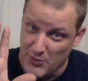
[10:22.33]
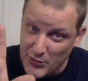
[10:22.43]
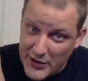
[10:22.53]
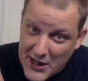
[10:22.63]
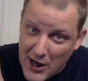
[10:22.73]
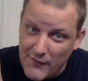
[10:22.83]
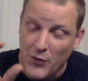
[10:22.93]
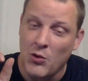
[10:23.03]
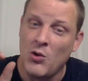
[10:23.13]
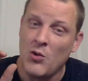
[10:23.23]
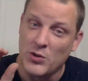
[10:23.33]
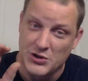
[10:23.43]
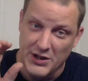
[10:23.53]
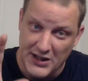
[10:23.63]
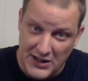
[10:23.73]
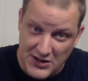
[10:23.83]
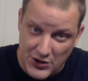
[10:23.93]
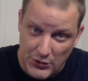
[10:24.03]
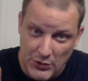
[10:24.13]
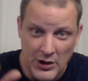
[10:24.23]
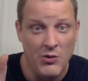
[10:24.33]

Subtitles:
be really careful what you're getting into.